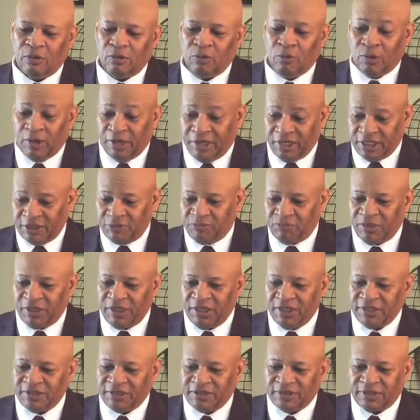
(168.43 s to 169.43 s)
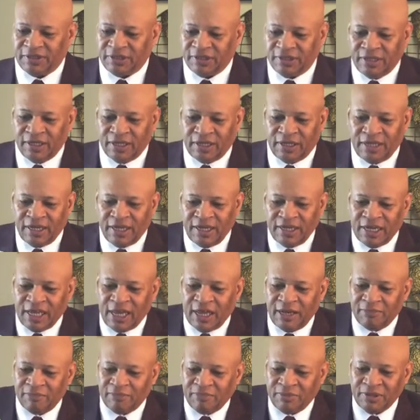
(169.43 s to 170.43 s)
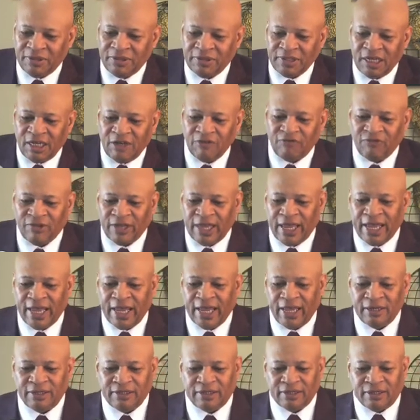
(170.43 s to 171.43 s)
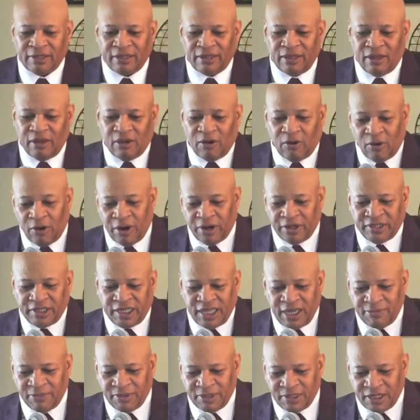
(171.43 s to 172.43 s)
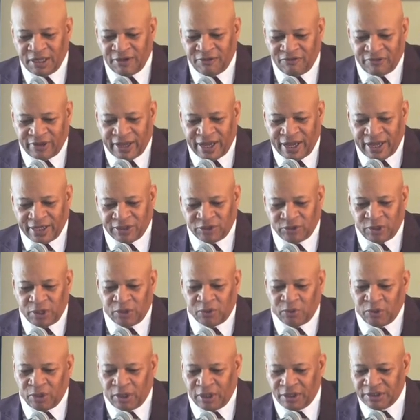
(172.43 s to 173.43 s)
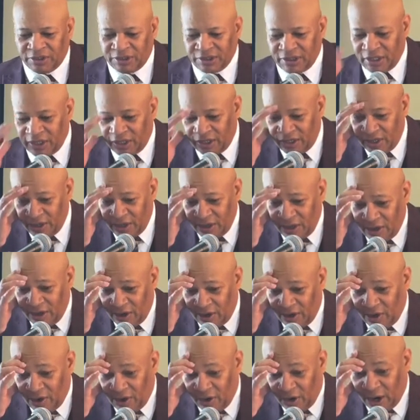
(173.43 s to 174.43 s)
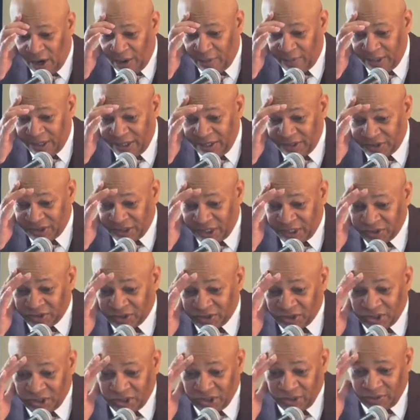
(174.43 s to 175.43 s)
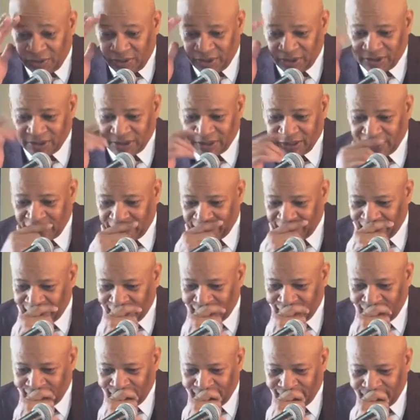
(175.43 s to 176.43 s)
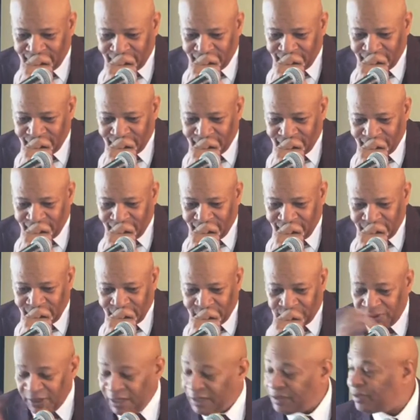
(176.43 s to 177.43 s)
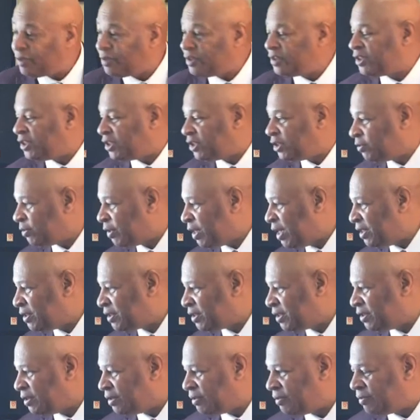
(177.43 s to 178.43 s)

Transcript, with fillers: What is peace? It cannot be identified, or it can be identified, tranquility, harmonies, and security. Depends on the situation.